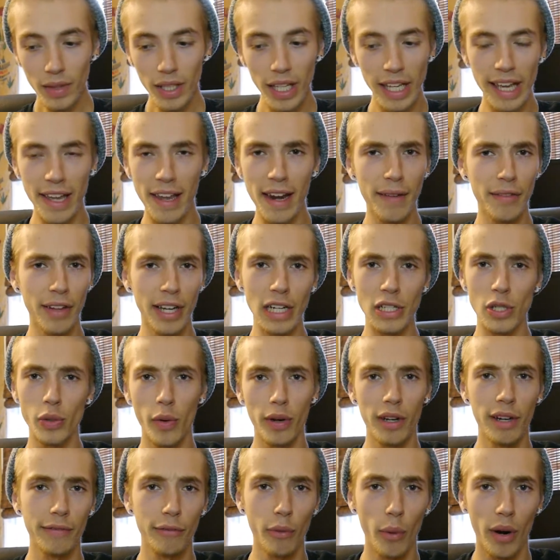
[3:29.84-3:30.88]
he could have like a
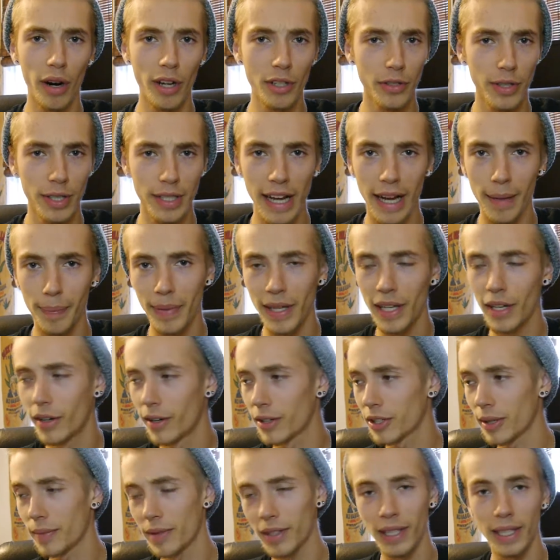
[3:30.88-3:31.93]
2400 attack beater
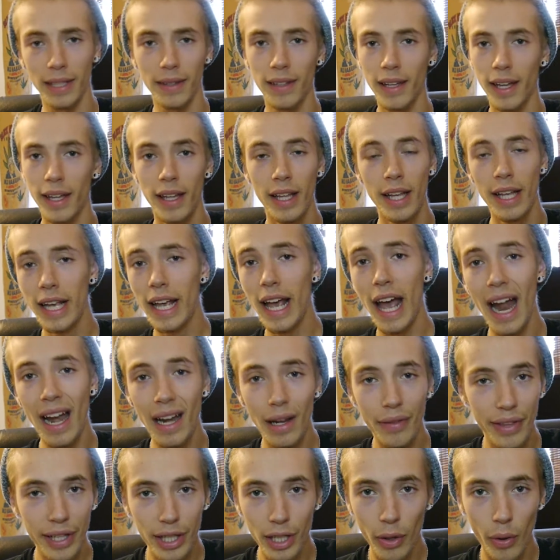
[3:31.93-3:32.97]
or something like that.
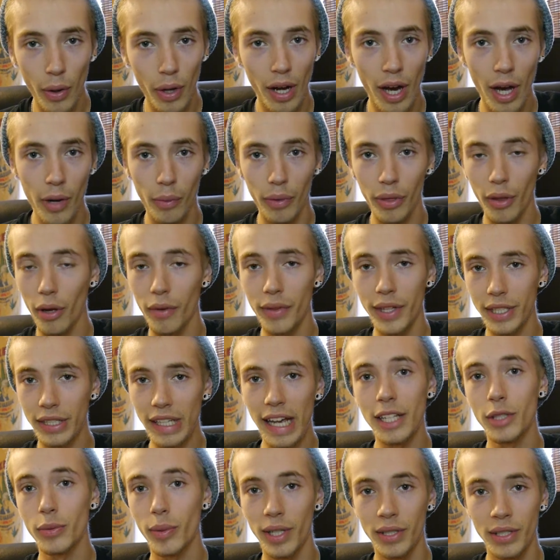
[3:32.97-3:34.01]
Anything going on with all these
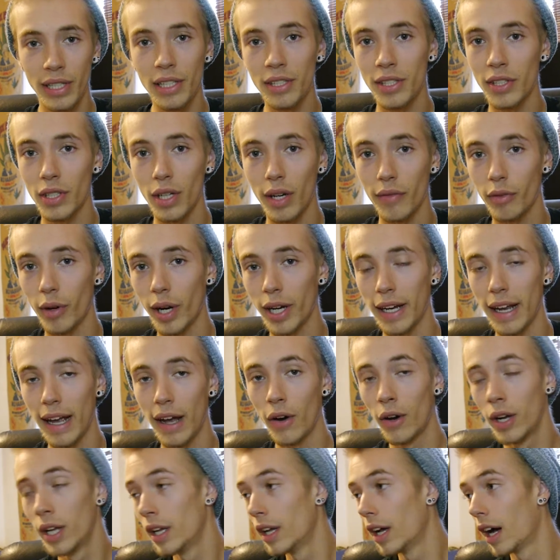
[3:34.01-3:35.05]
XYZs and stuff right
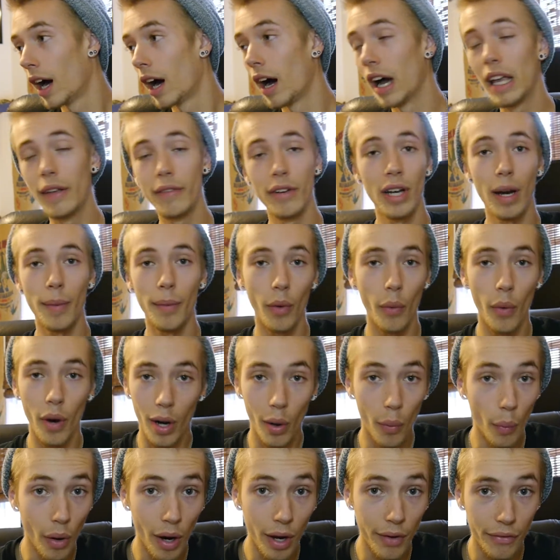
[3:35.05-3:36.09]
now, even number
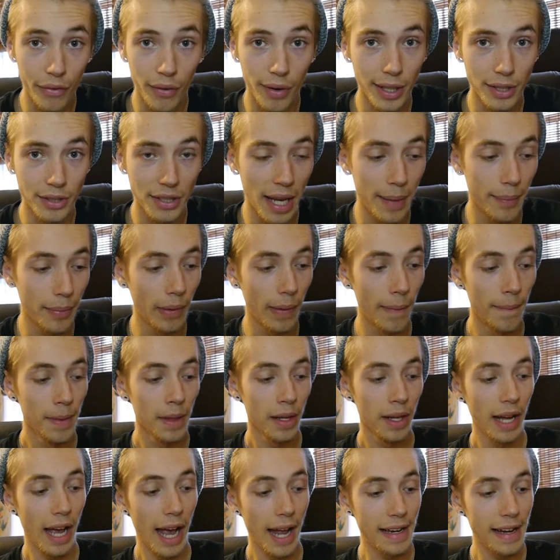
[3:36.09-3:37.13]
101, for example.
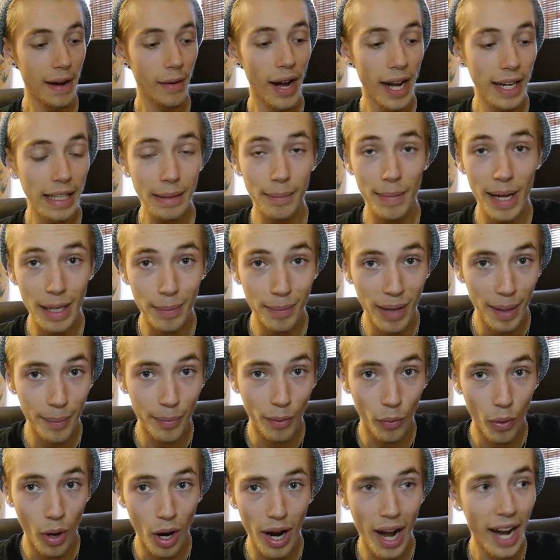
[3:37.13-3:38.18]
And now I can make
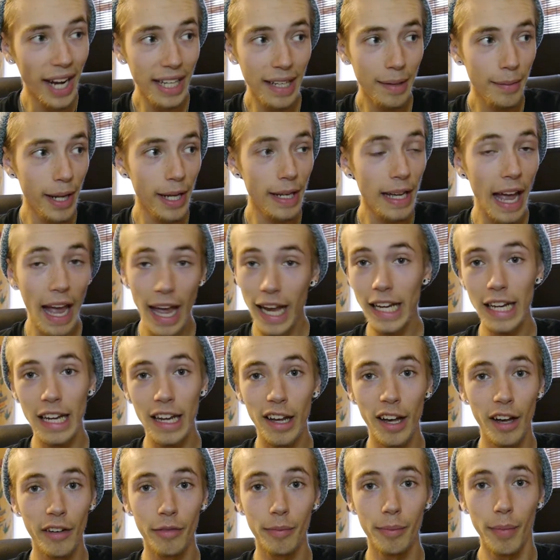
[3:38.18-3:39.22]

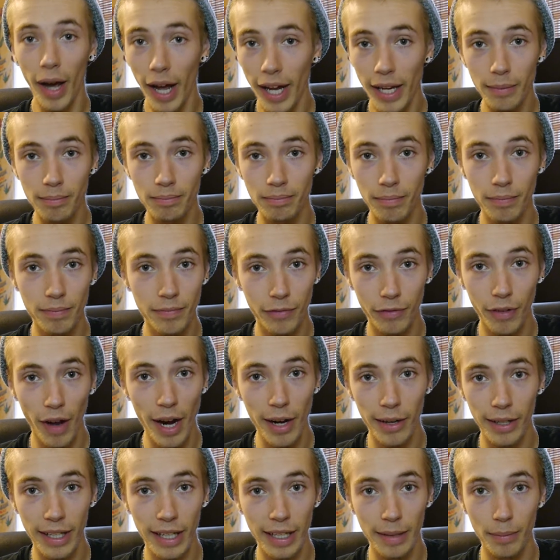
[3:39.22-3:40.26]
any of my
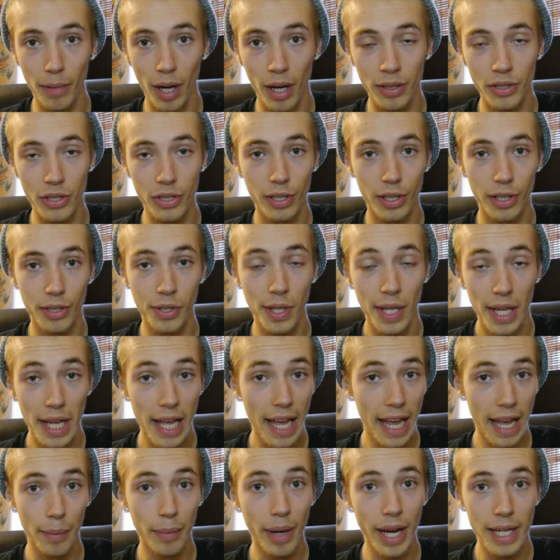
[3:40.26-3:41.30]
Fire King monsters
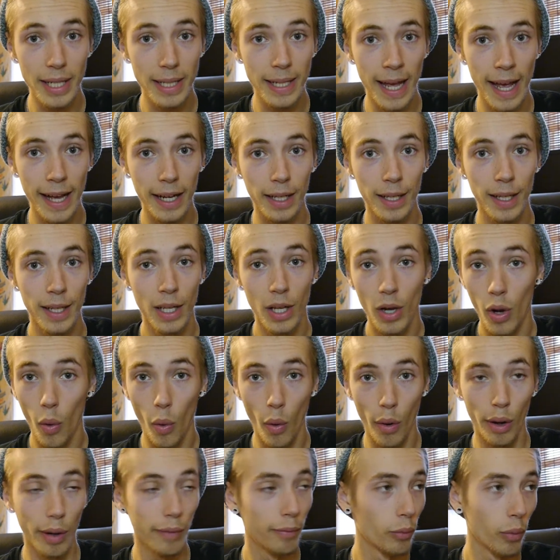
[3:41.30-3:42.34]
in my deck,
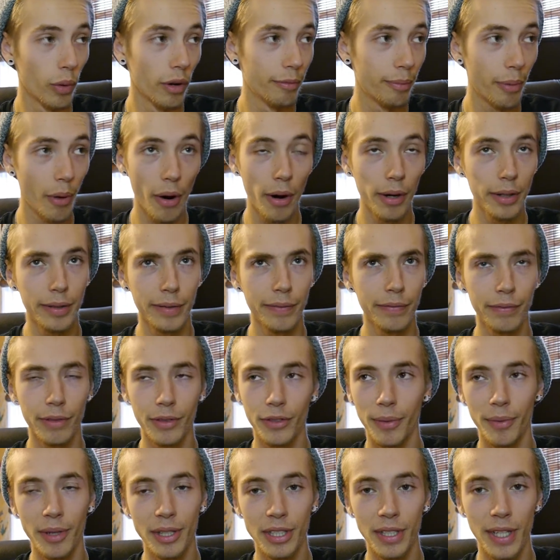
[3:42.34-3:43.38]
or Wolfbark, if for
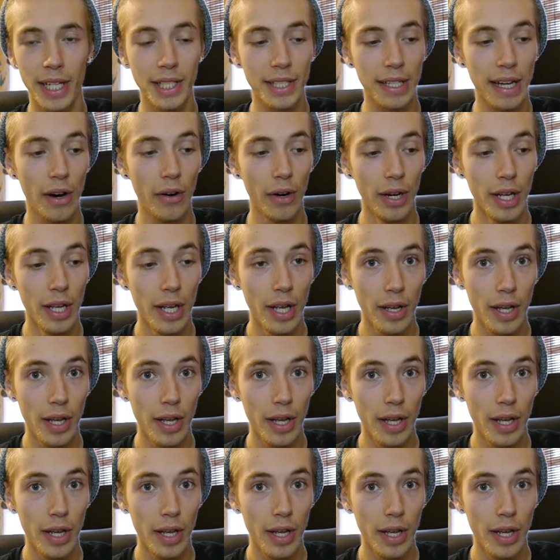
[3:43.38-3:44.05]
some reason that's out,